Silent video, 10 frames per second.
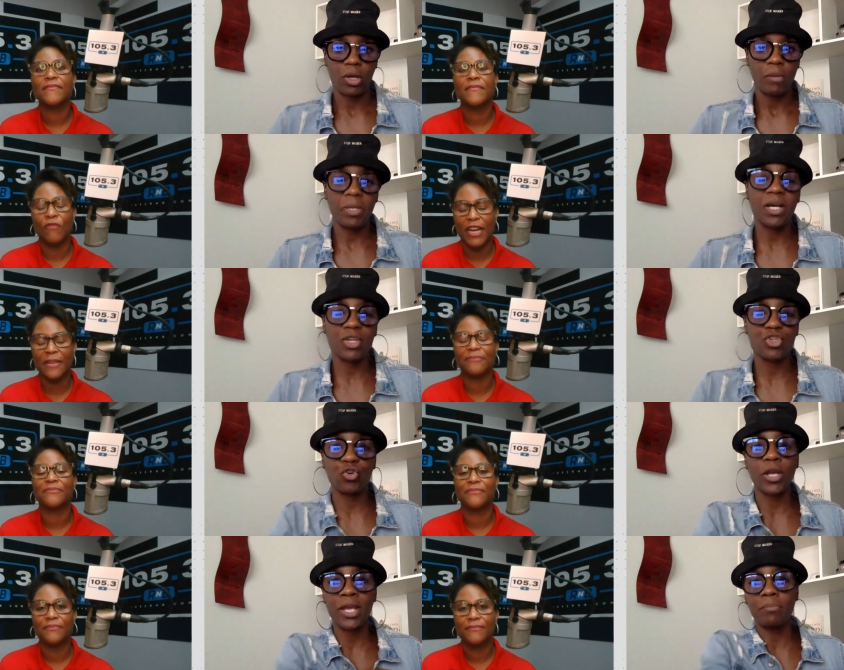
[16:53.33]
Speaker 1: because right.
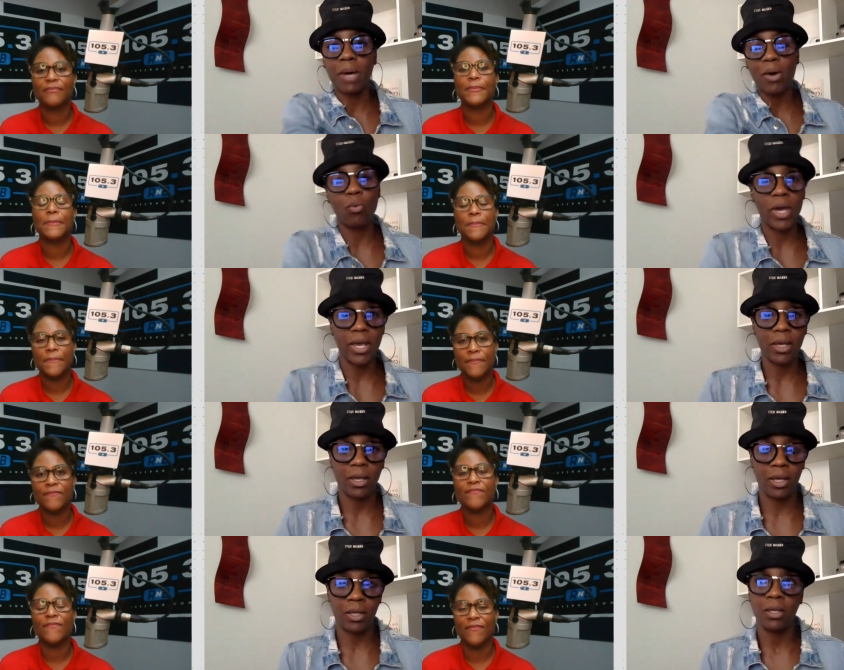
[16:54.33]
you're in my way.
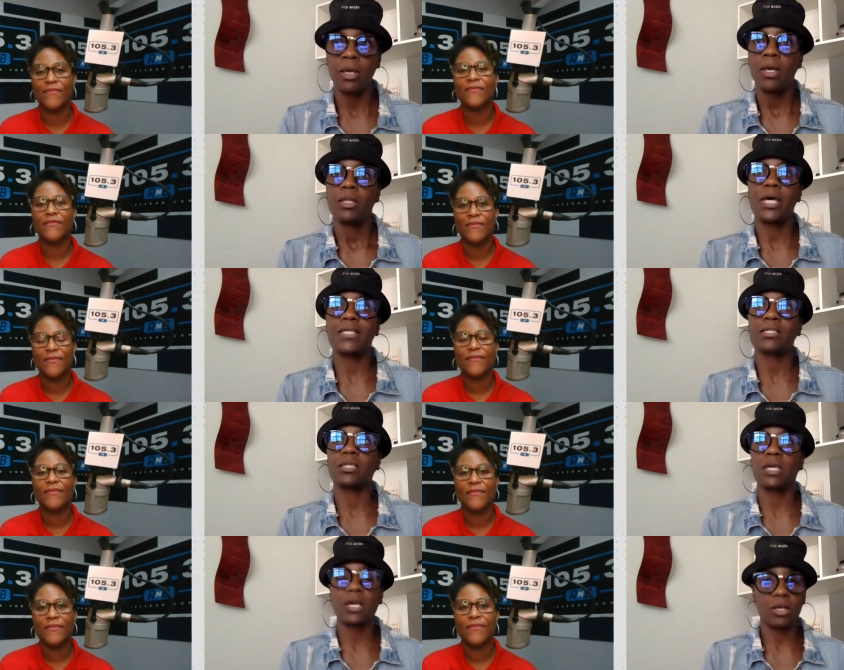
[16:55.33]
And mm-hmm. that's the
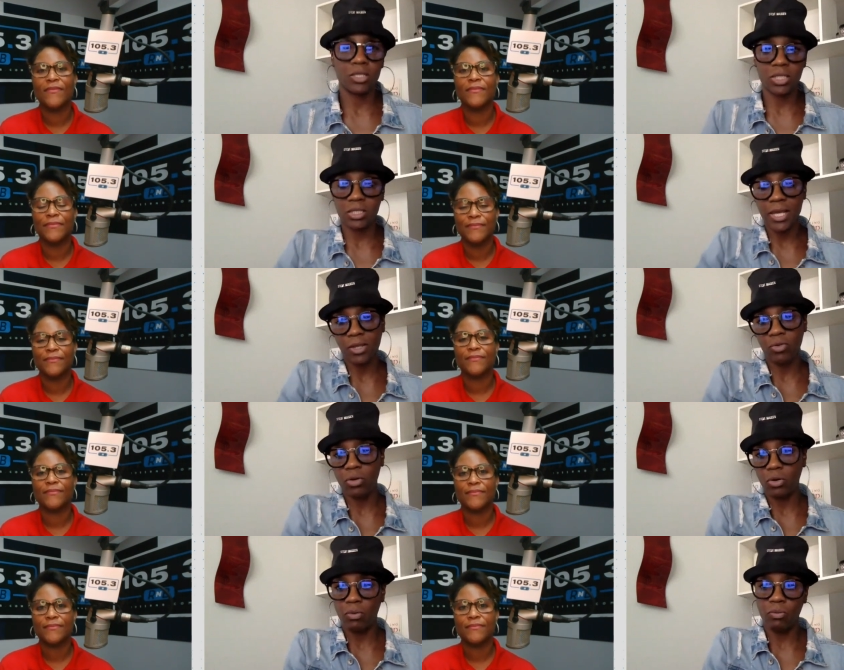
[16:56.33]
thing. It's just like, you
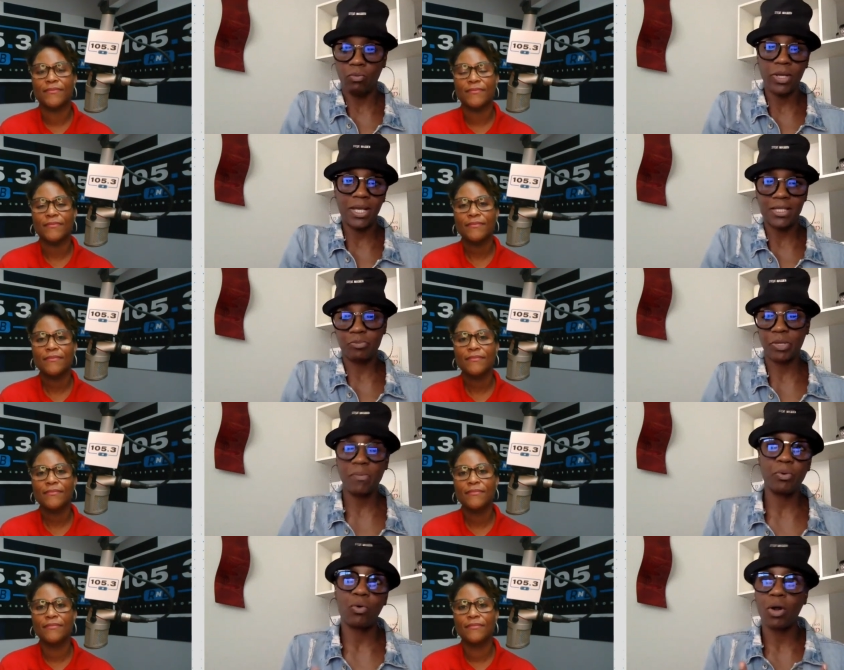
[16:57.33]
know, we as
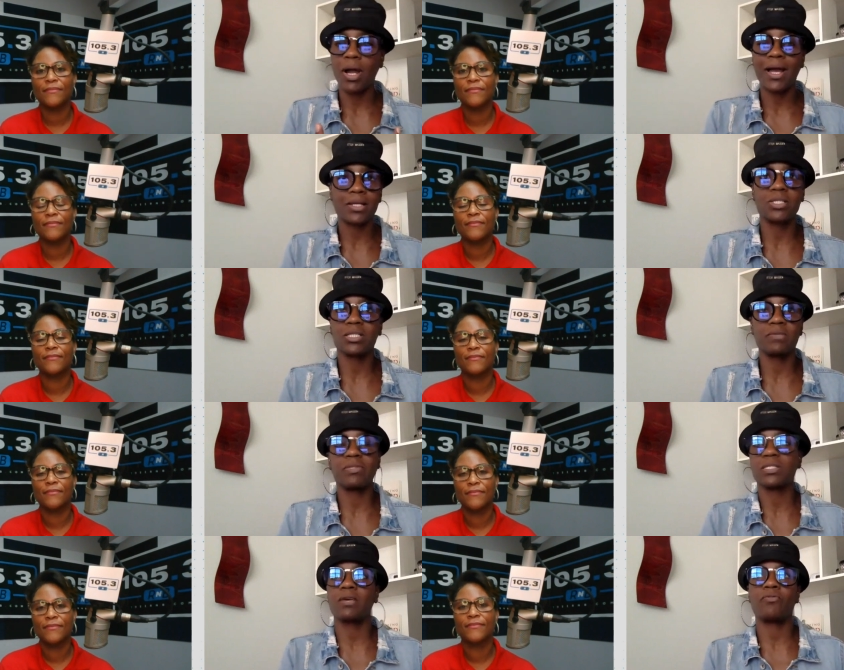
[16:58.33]
people, or I can just even
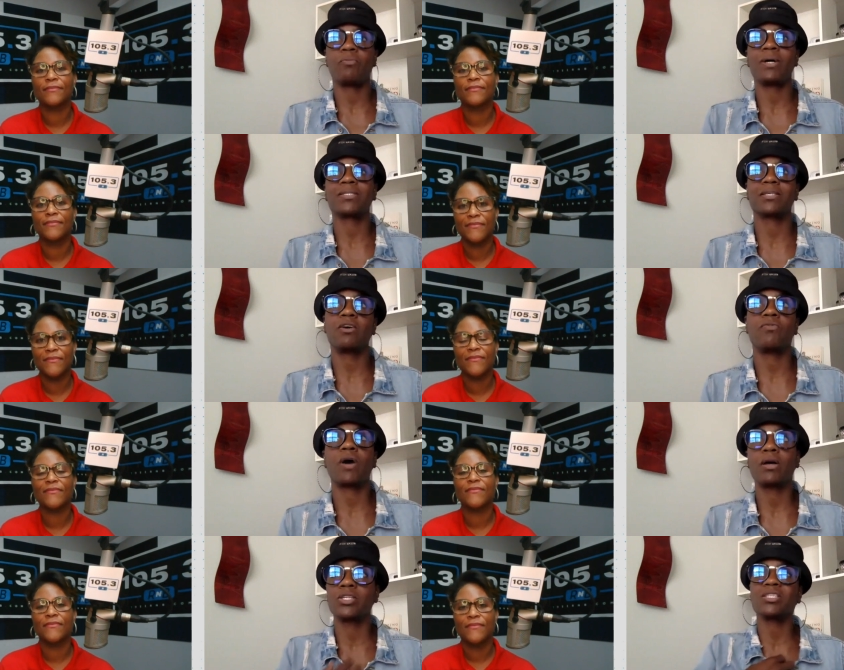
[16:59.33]
say for myself,
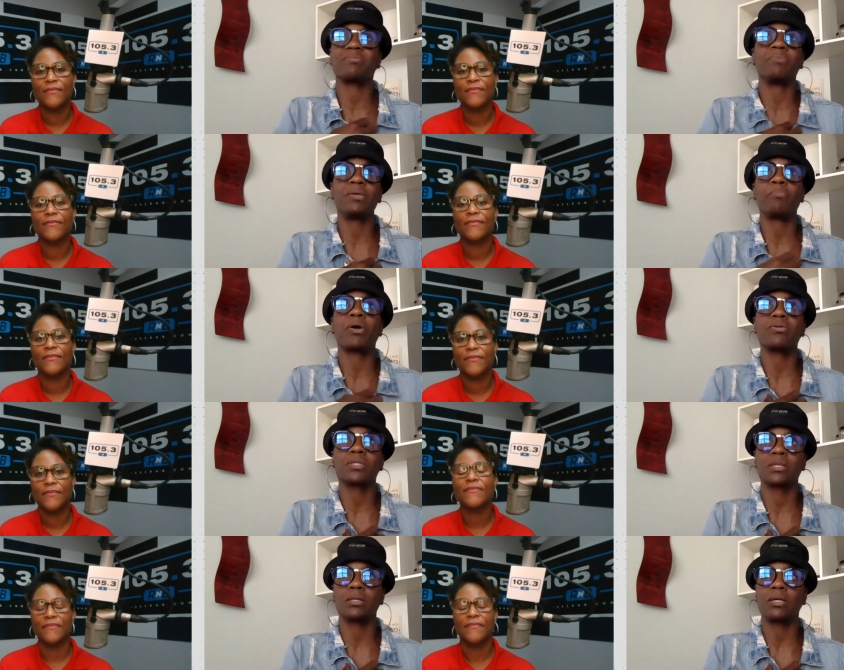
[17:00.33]
just me
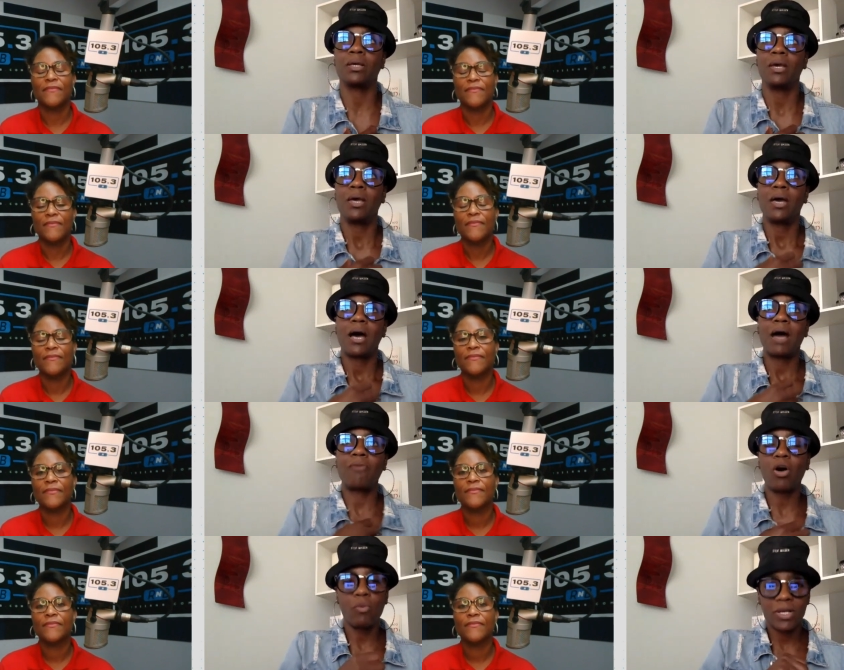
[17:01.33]
personally, mm-hmm. I've
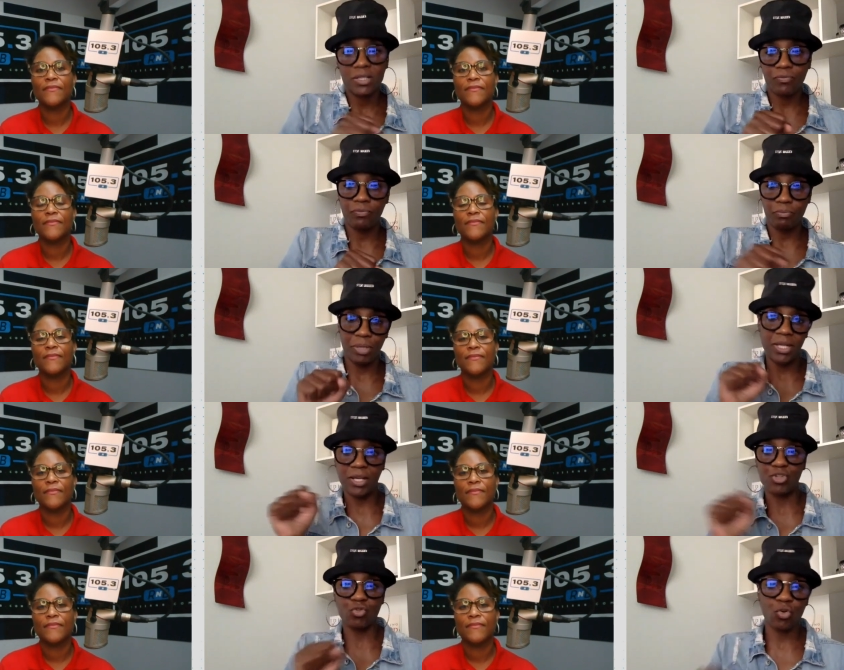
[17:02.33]
always been in
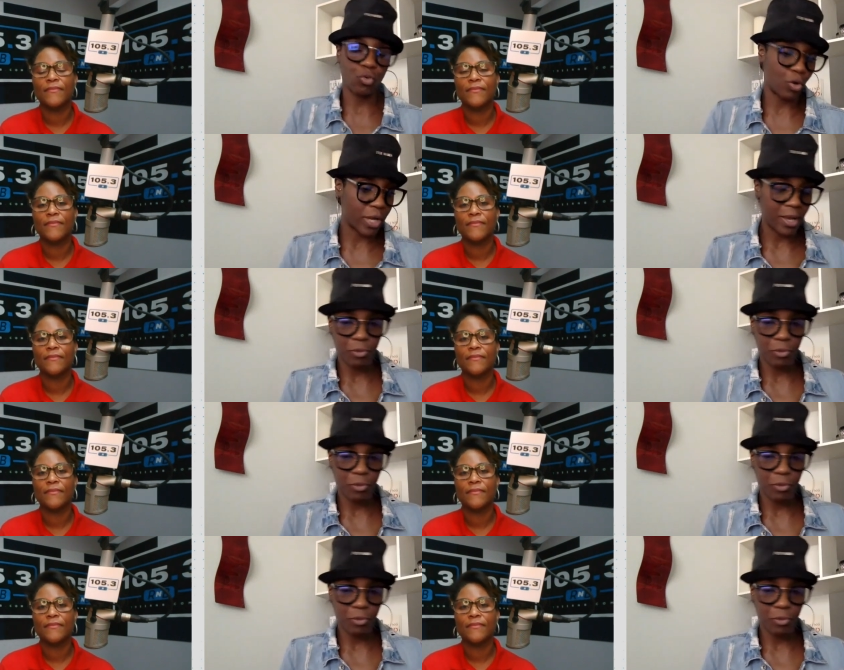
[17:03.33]
control. Okay, I'm